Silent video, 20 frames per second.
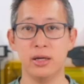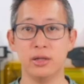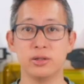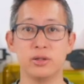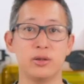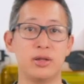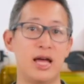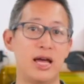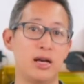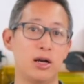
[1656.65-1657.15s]

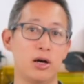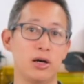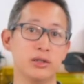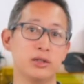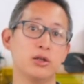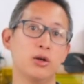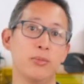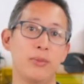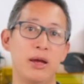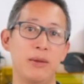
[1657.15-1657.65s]
so that
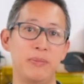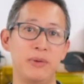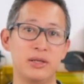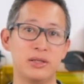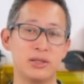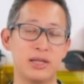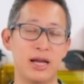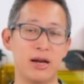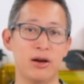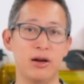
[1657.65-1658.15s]
also might be
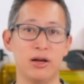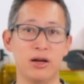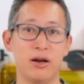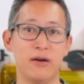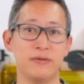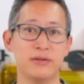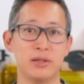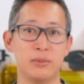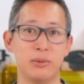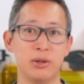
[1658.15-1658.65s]
scaring
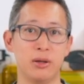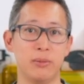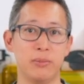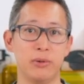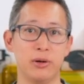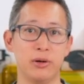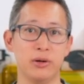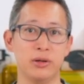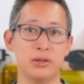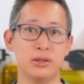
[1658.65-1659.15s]
off some of the
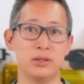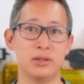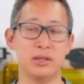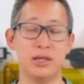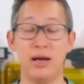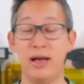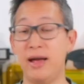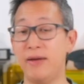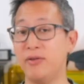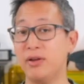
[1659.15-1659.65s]
birds.
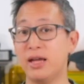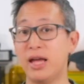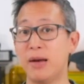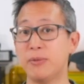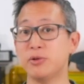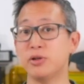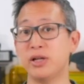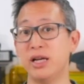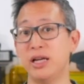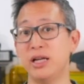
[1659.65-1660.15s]
Now, I haven't
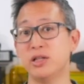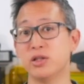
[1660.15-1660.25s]
captured any